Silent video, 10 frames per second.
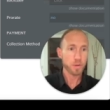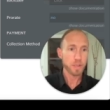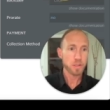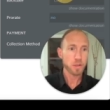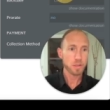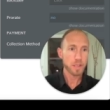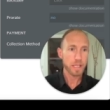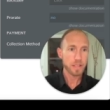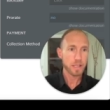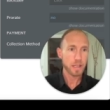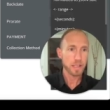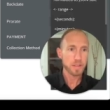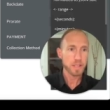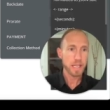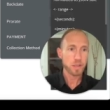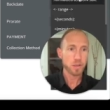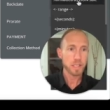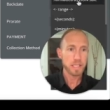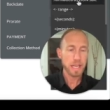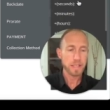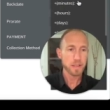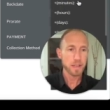return to this, and I'm going to say current date,